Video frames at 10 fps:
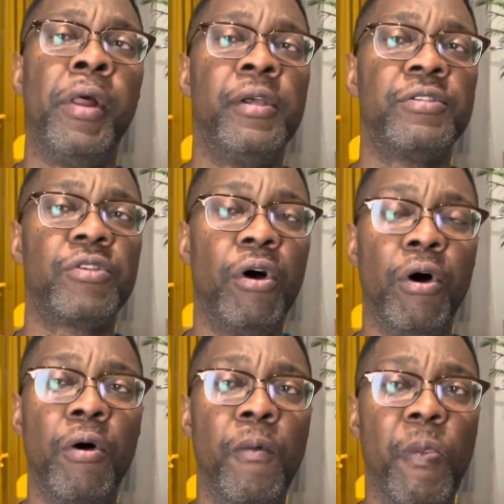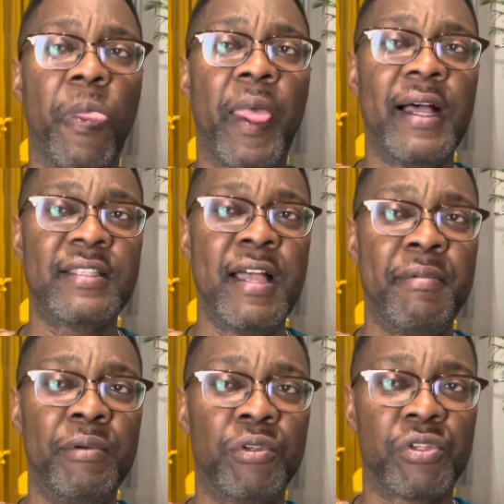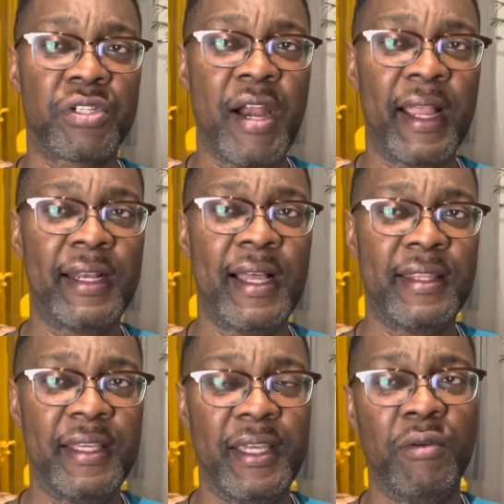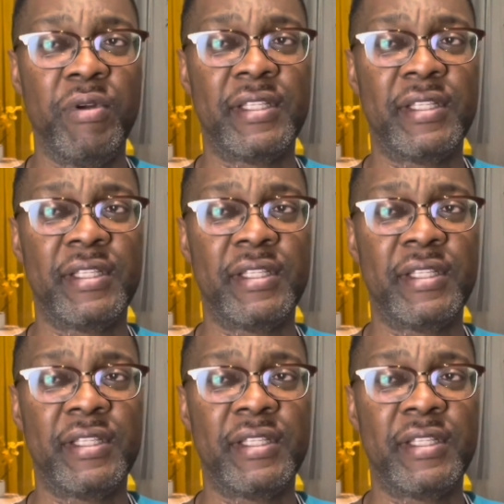So Arsenal are able to strike that deal